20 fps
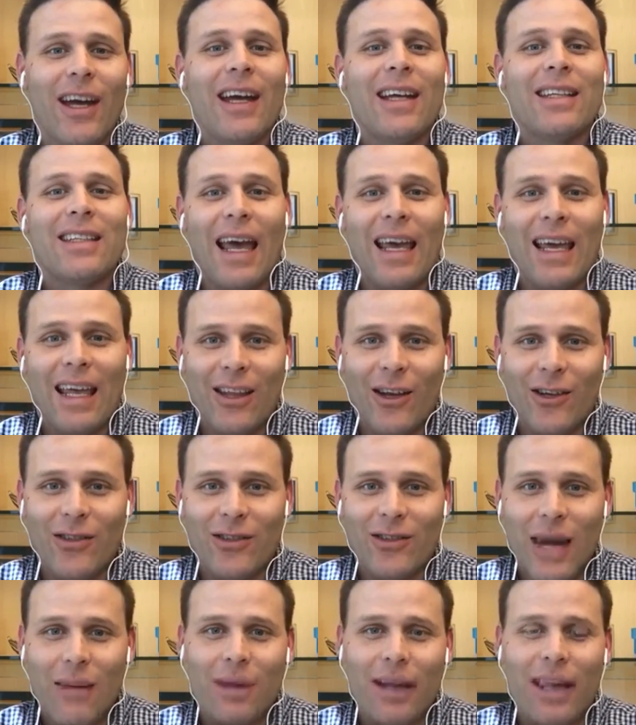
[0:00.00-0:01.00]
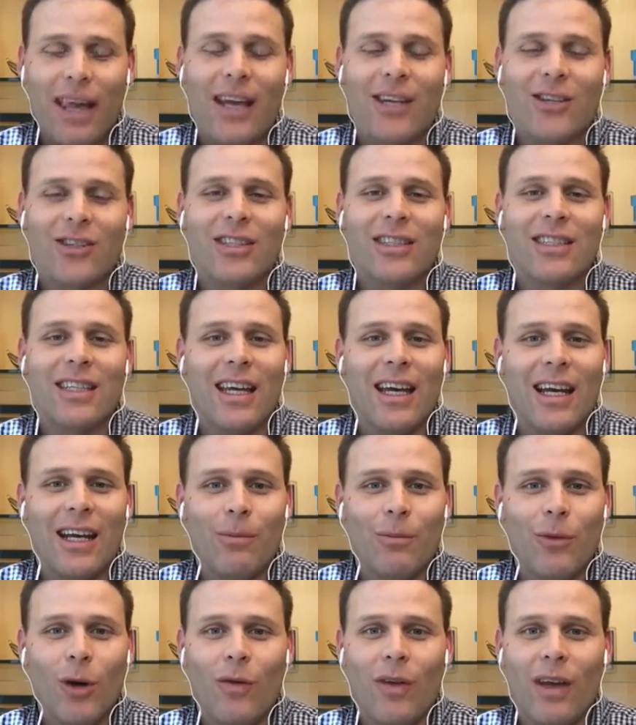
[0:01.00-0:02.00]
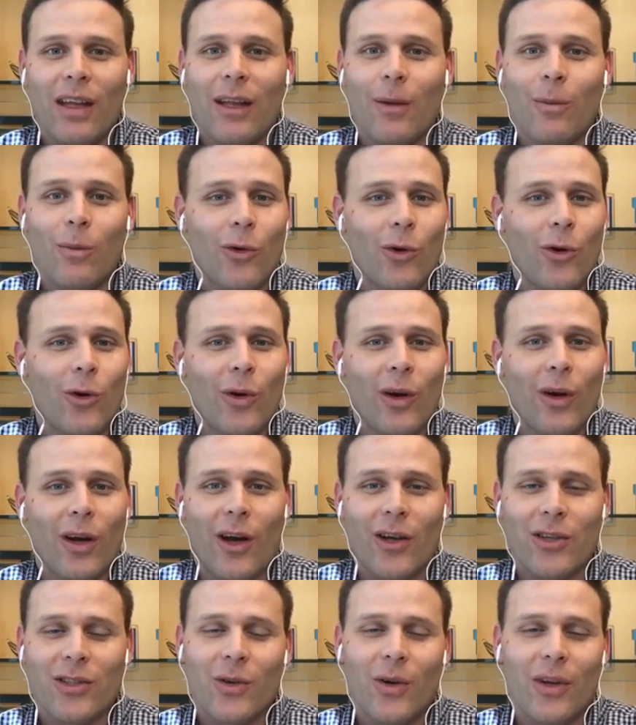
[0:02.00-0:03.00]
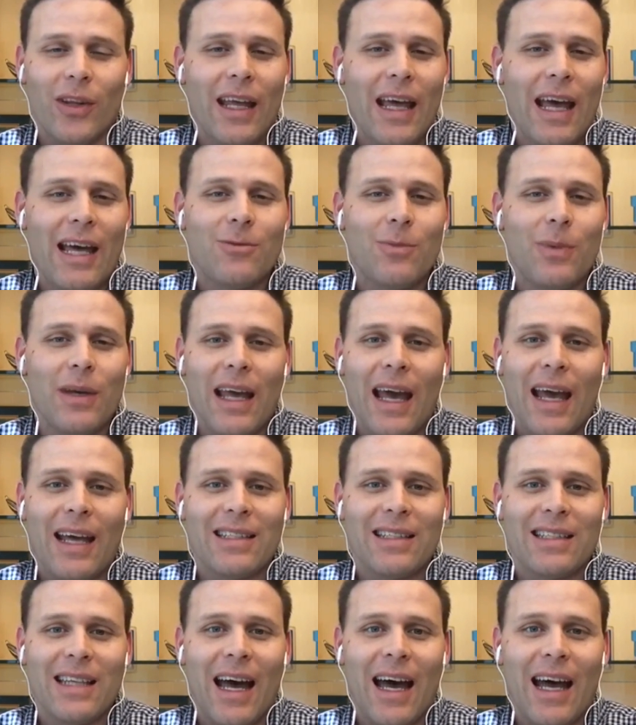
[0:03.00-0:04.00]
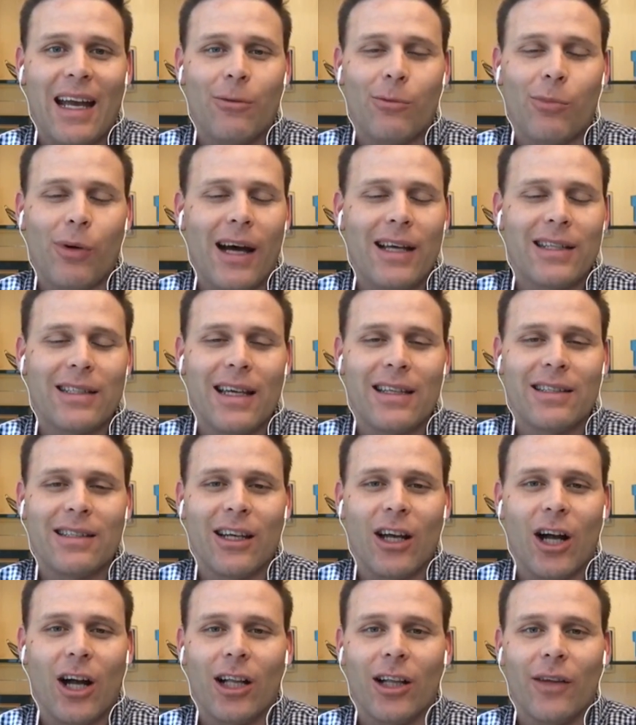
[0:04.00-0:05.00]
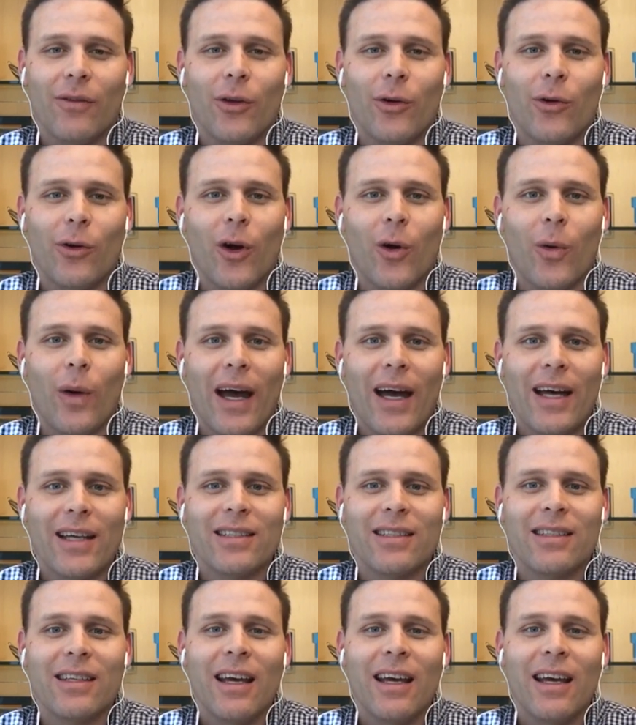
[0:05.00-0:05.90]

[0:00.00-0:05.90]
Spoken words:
taking those applications in and moving them through, and also on the SBA side and processing all of the requests.